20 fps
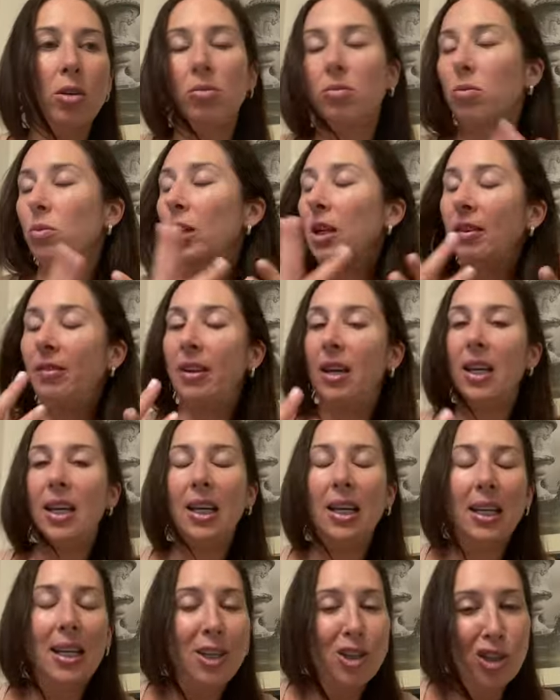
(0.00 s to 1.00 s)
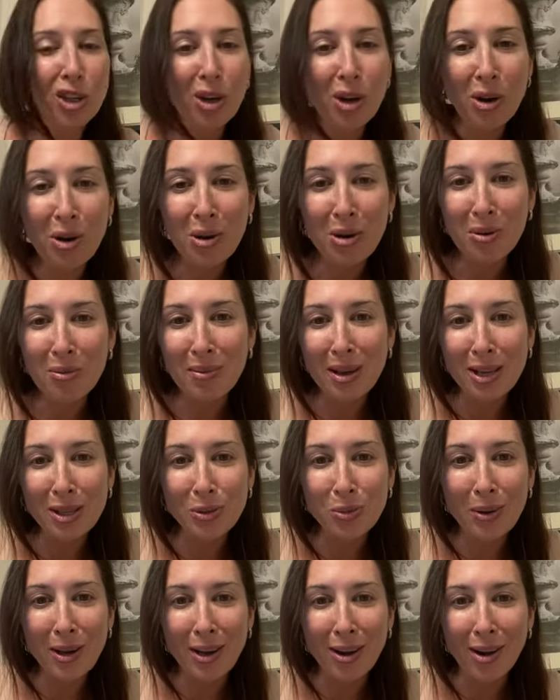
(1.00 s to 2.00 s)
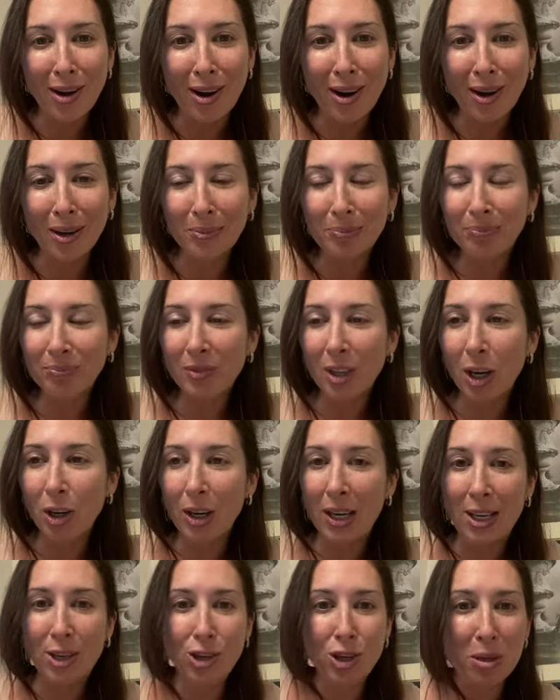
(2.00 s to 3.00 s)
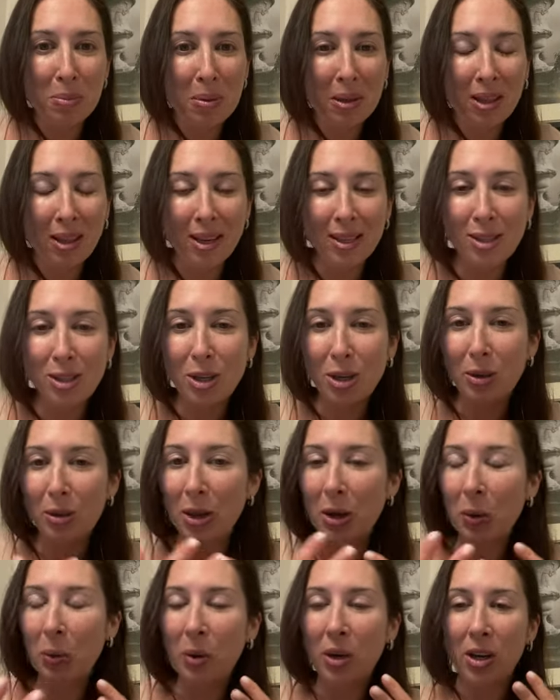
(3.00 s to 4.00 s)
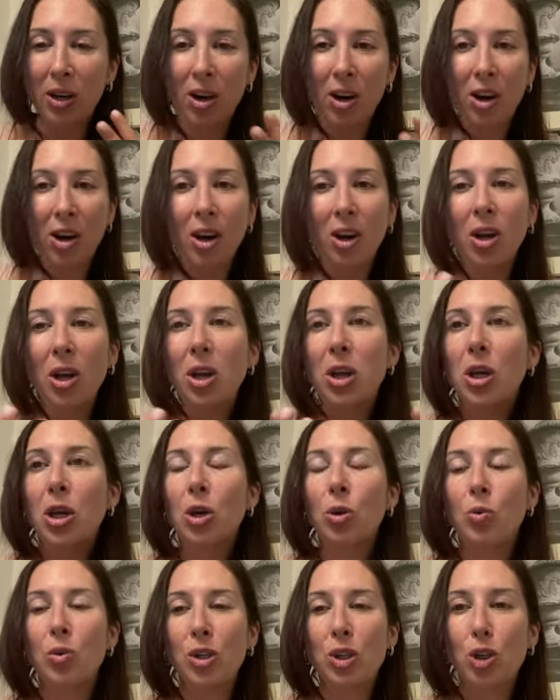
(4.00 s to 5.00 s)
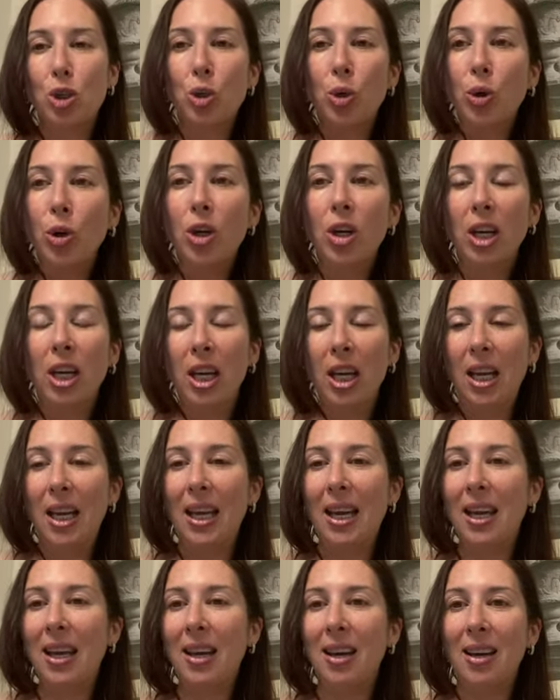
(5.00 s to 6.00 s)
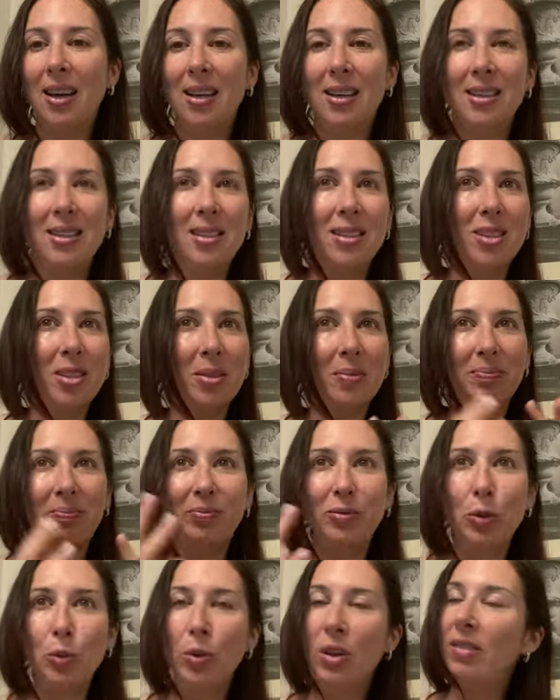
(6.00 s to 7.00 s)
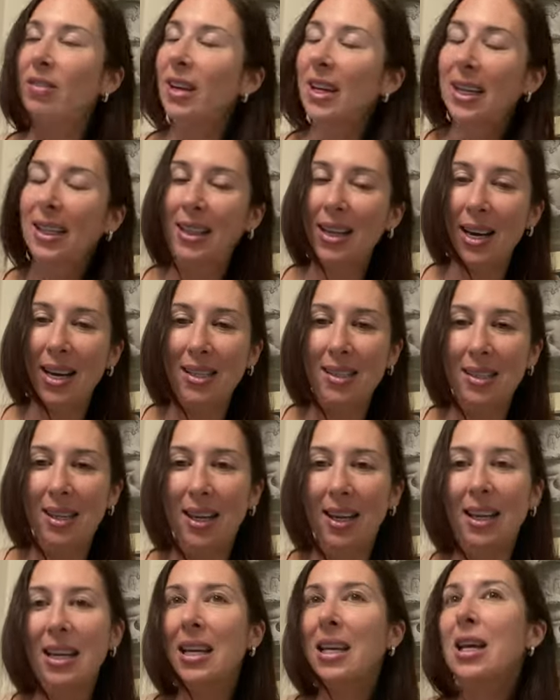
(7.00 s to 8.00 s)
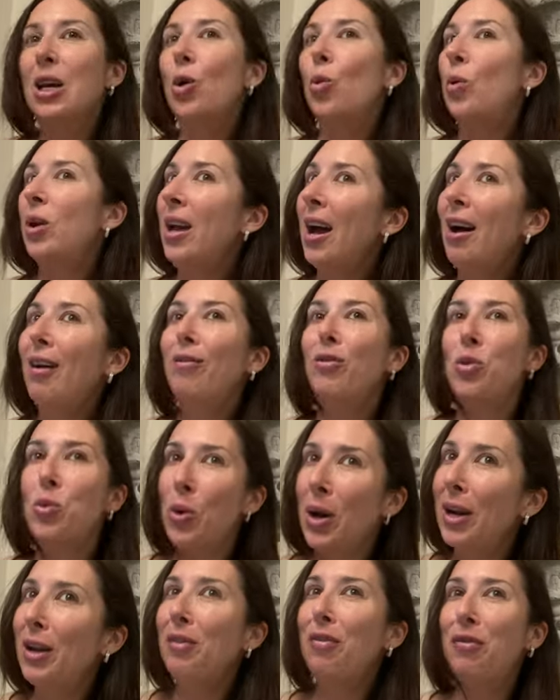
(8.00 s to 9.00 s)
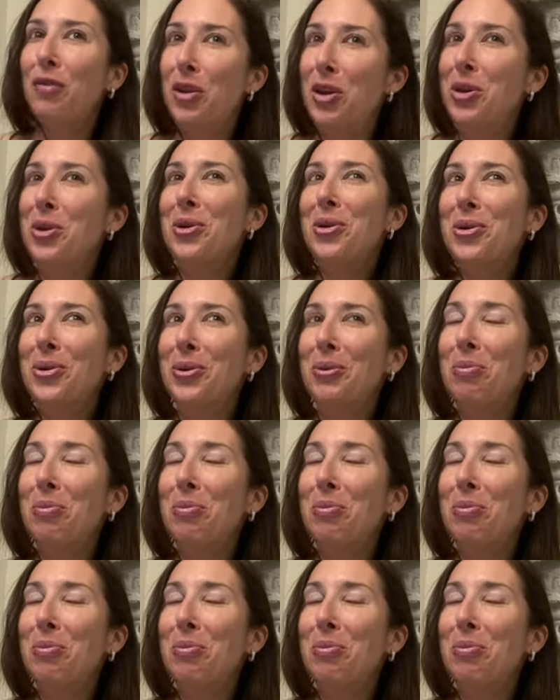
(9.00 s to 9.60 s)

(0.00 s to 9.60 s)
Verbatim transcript: renovating an ancient home, as we are, our ancient palazzo that we are restoring and revitalizing, we have quite a few,